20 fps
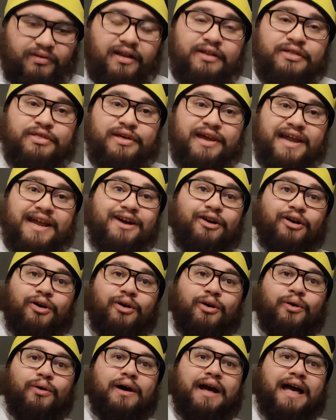they
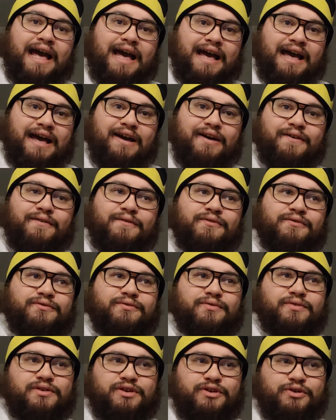all
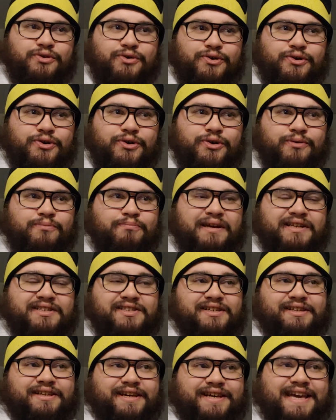have your
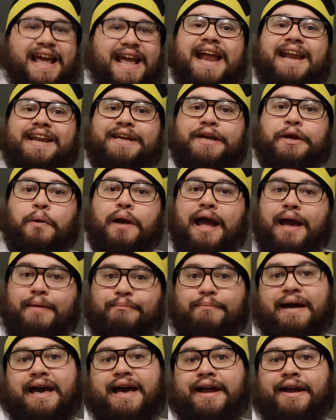basically candy
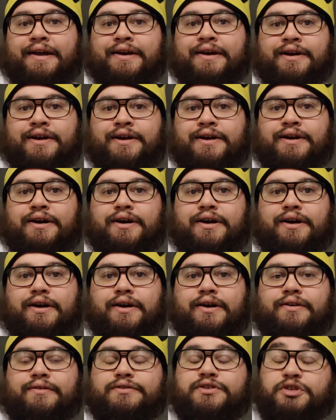grab bag
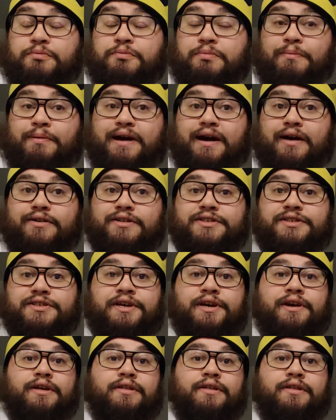of superpowers.